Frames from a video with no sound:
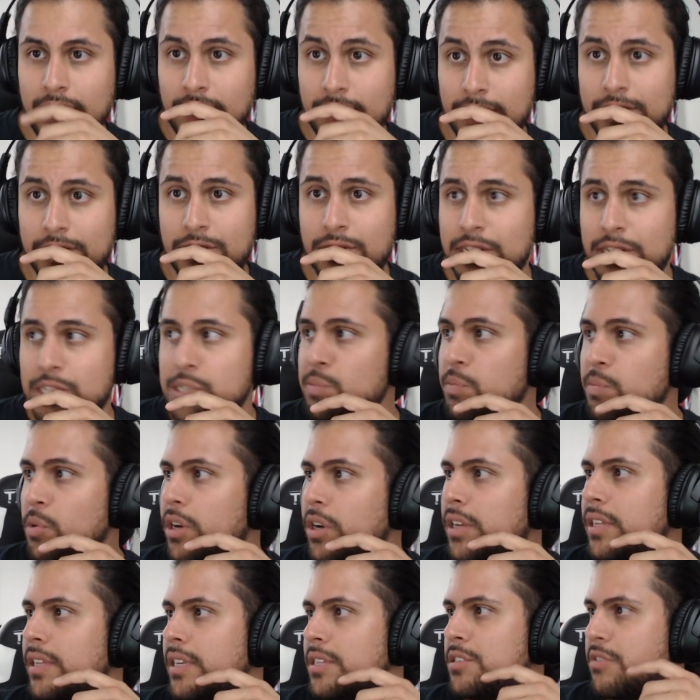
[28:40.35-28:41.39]
do I
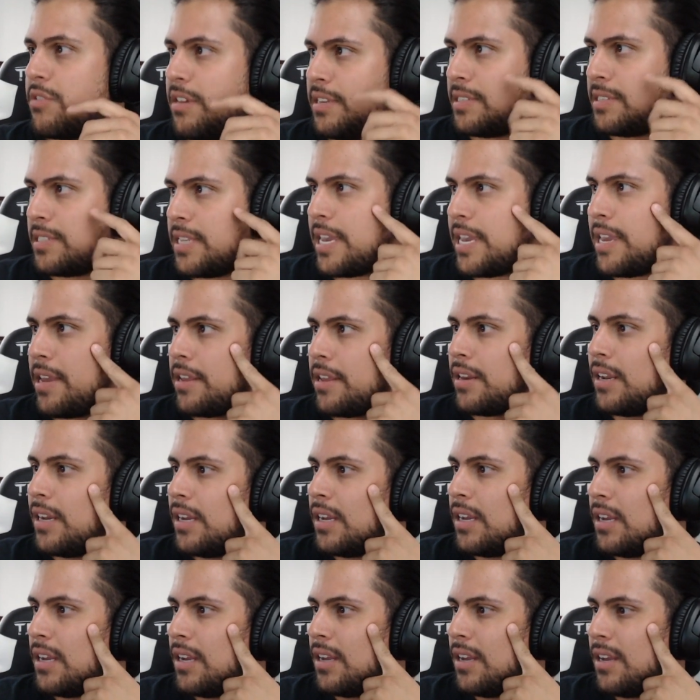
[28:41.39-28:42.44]
spoil it? Do I say it?
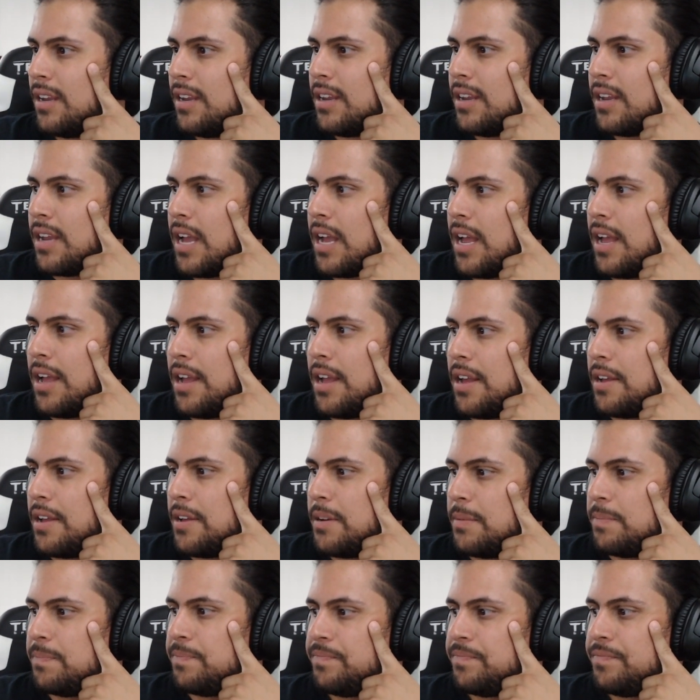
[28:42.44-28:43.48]

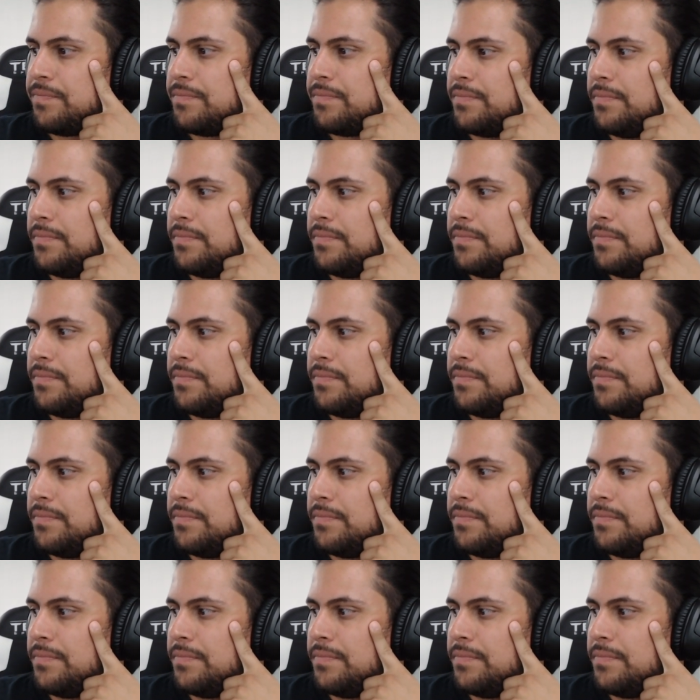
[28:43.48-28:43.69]
Um,